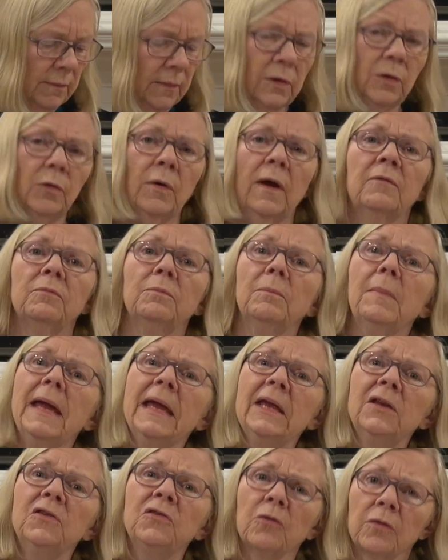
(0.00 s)
You have
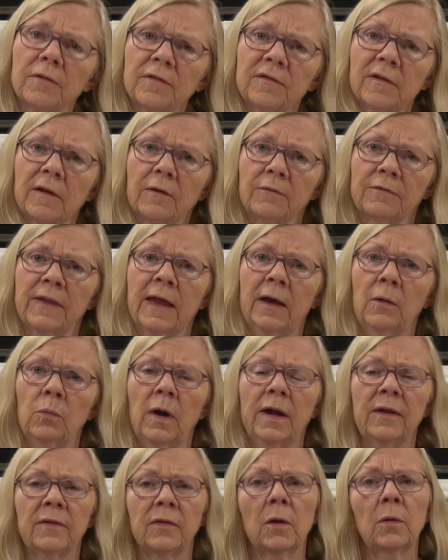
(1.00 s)
made yourself that
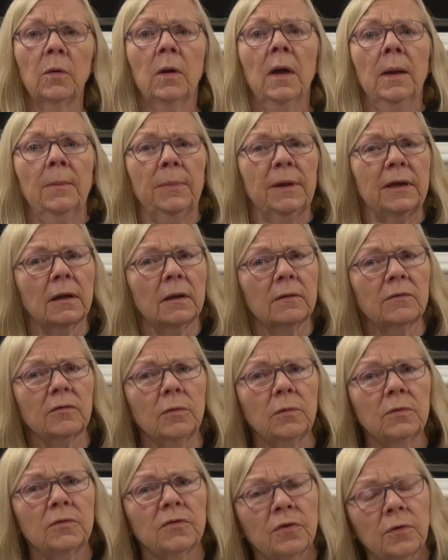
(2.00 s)
way, though, because
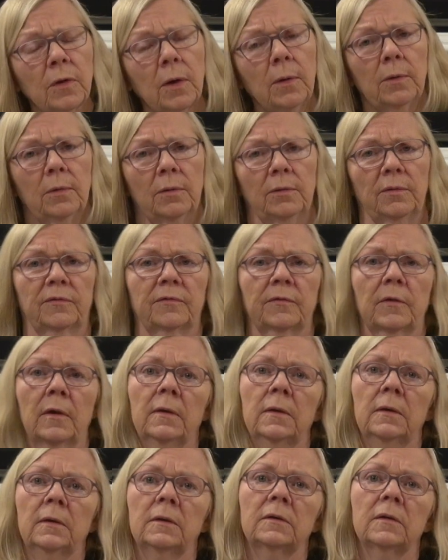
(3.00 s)
you chose
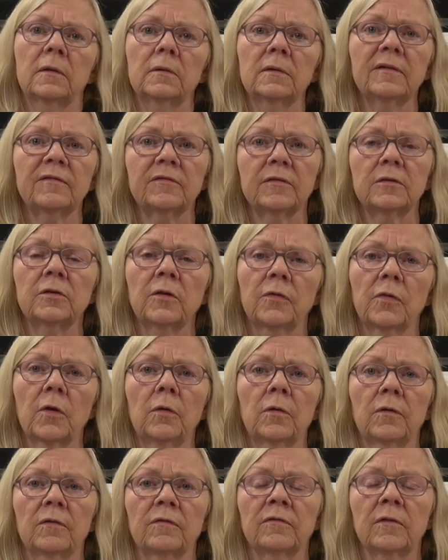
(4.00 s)
to listen to
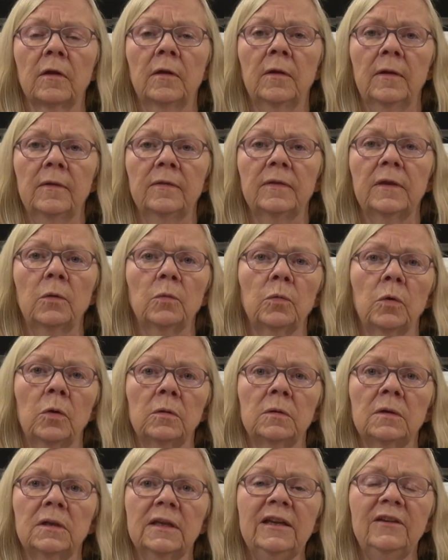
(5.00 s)
those that
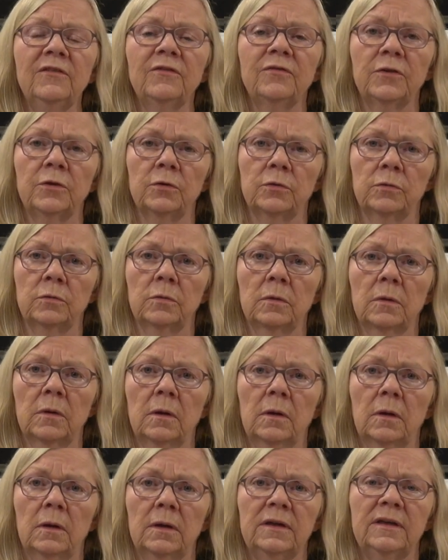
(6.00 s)
will leave you
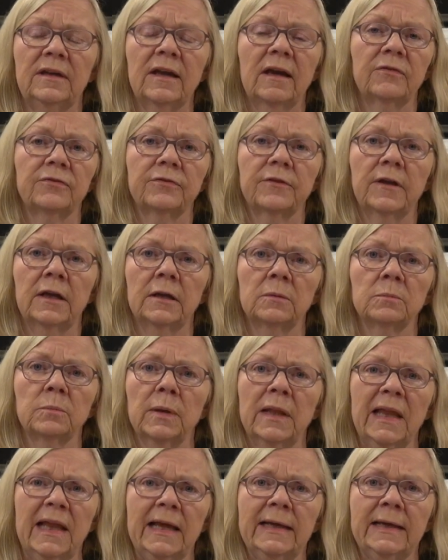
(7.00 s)
deaf and
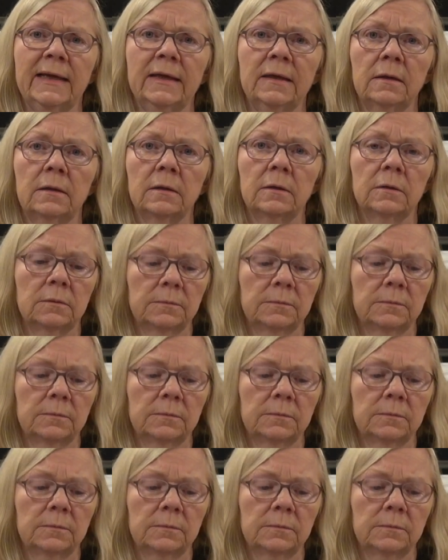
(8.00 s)
blind.